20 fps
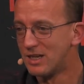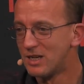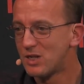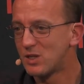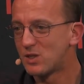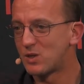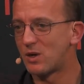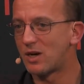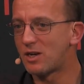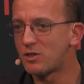
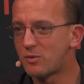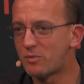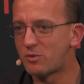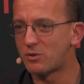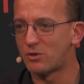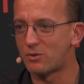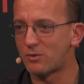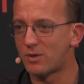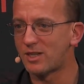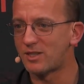So how do you put
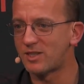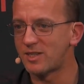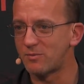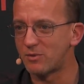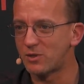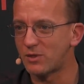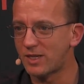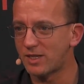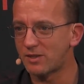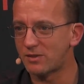the right team
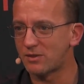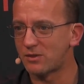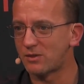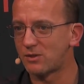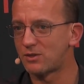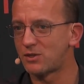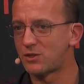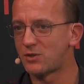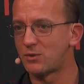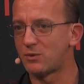together
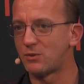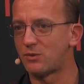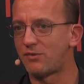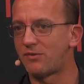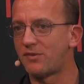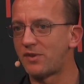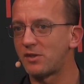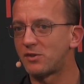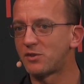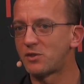to
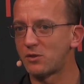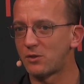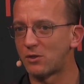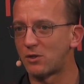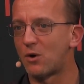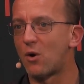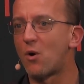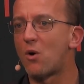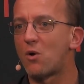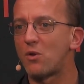filter
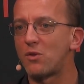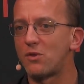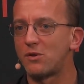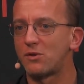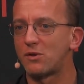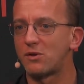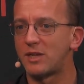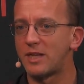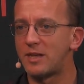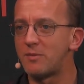all
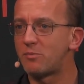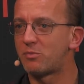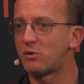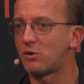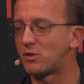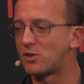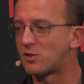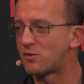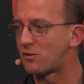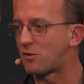the
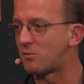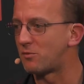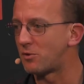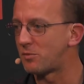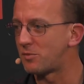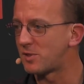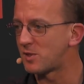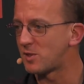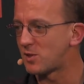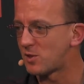inputs from the
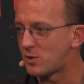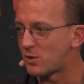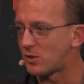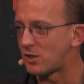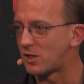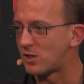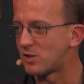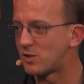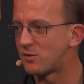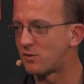business
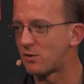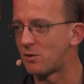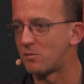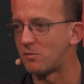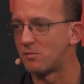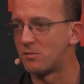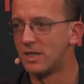units, from